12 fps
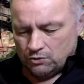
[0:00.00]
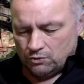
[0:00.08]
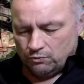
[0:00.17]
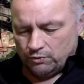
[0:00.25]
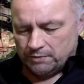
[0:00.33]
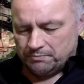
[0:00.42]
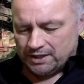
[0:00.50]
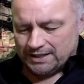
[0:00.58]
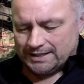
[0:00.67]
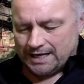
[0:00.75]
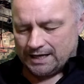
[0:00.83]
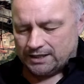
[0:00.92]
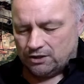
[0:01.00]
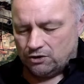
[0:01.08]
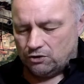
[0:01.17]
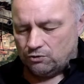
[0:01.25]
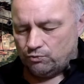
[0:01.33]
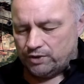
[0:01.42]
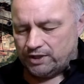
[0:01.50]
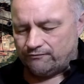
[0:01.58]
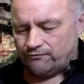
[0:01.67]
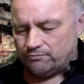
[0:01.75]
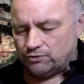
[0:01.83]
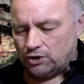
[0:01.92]
We had been attacking all week
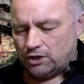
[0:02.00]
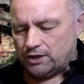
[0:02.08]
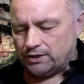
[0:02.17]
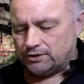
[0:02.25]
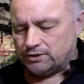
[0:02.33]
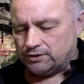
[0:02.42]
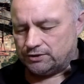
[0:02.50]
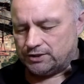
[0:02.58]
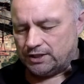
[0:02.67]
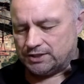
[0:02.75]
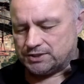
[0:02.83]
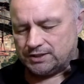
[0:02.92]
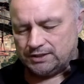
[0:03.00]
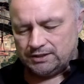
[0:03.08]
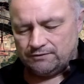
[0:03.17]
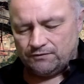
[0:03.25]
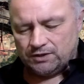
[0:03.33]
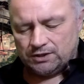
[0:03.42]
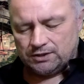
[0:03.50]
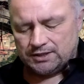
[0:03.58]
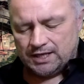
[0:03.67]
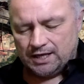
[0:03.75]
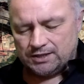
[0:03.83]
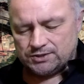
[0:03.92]
from dawn until dusk and living in
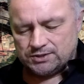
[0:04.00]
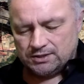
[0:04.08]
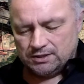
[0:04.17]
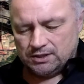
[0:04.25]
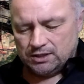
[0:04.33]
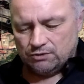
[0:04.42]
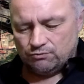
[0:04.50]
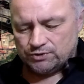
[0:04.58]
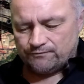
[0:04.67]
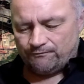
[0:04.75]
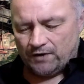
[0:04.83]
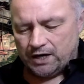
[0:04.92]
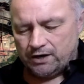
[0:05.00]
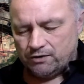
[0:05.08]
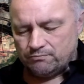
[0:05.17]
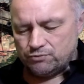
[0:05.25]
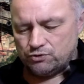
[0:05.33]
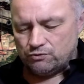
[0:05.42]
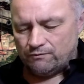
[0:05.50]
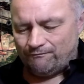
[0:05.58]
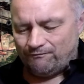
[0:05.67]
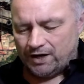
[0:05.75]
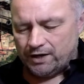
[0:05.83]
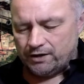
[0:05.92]
tents. It was fire, move,
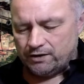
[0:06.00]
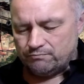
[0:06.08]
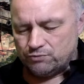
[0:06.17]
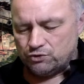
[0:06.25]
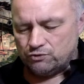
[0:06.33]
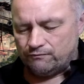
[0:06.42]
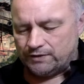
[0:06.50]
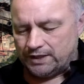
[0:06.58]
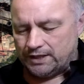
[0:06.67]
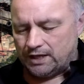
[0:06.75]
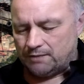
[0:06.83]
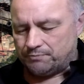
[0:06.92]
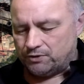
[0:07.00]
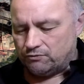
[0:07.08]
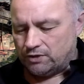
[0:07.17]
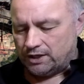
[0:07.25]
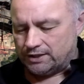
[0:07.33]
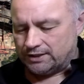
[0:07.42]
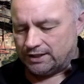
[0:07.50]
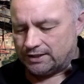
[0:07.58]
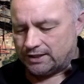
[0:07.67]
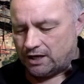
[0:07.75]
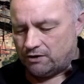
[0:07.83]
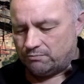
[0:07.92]
get up and run, get
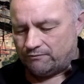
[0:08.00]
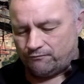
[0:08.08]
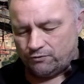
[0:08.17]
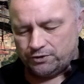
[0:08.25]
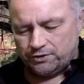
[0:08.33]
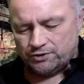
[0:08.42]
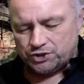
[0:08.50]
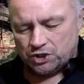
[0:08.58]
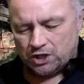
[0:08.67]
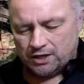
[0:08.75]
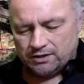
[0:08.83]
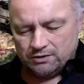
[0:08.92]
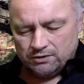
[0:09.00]
down before you're shot.